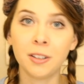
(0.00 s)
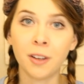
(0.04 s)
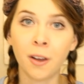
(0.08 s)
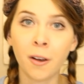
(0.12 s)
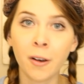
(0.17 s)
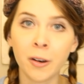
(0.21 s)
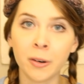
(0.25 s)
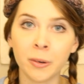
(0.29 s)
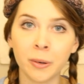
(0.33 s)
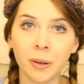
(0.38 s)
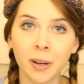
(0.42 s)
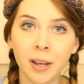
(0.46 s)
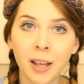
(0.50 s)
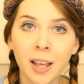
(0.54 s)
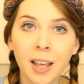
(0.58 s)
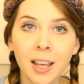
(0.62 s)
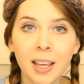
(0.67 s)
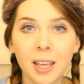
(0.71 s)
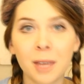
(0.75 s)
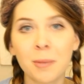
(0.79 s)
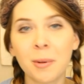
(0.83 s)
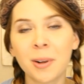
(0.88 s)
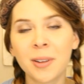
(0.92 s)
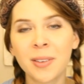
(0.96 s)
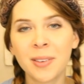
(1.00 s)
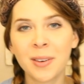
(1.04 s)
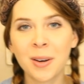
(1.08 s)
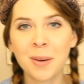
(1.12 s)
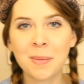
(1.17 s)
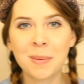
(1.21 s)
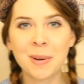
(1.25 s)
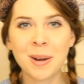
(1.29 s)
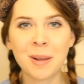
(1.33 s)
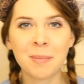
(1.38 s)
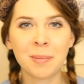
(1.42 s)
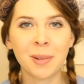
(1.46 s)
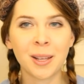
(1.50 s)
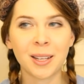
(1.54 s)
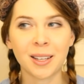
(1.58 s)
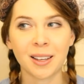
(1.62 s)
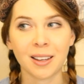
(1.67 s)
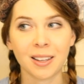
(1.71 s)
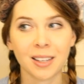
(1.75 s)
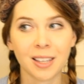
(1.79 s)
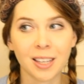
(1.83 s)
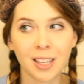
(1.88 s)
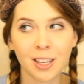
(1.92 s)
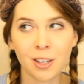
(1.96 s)
no. He wants to open up like
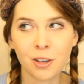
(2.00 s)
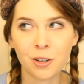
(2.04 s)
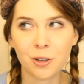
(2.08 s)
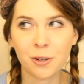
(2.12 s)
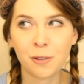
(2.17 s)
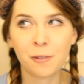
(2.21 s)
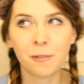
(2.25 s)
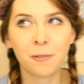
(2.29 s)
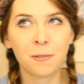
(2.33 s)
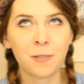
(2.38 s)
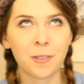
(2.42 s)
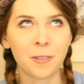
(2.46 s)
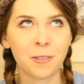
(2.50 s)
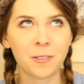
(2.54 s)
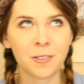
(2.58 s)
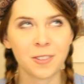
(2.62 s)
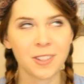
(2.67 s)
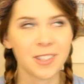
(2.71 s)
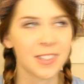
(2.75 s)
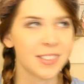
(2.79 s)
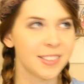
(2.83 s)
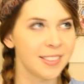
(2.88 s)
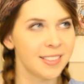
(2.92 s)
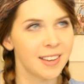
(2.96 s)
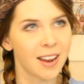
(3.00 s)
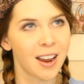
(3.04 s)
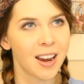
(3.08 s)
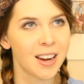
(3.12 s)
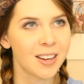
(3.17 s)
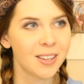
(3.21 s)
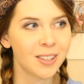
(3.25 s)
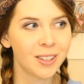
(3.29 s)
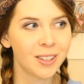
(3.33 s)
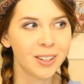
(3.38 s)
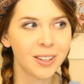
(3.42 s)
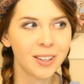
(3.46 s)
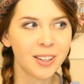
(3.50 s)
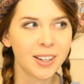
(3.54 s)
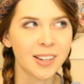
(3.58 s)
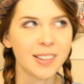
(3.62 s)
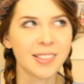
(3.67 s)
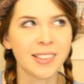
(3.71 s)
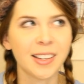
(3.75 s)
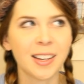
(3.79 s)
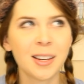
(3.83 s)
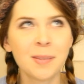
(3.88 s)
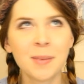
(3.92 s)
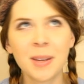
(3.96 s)
a cute 50s diner. He said he